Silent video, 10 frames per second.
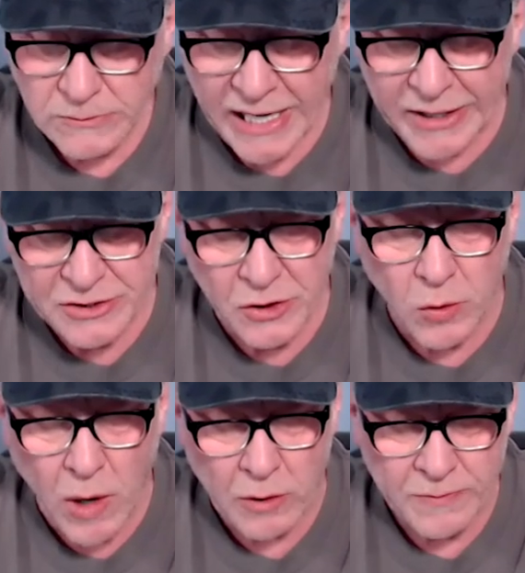Here's the
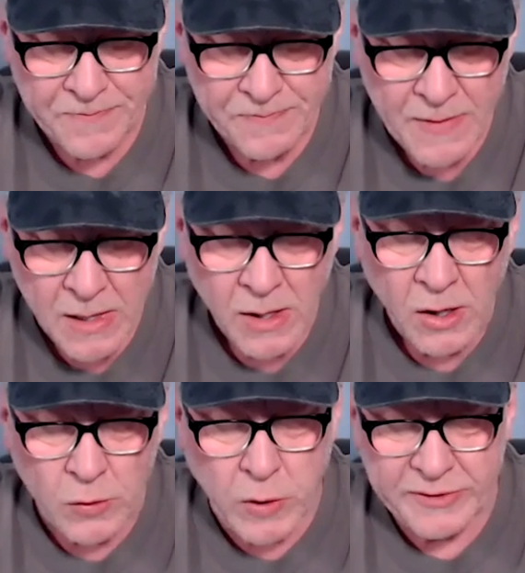quote.
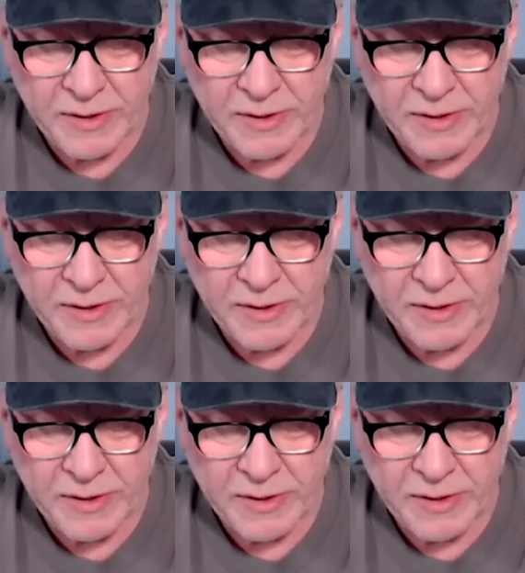Quote,